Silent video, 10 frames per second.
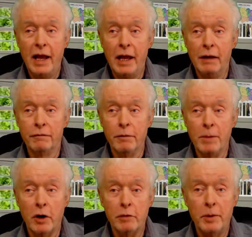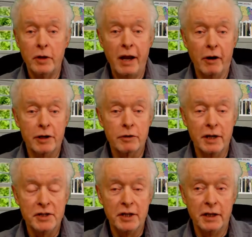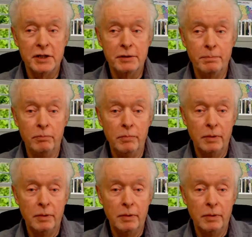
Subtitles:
have remarkable characteristics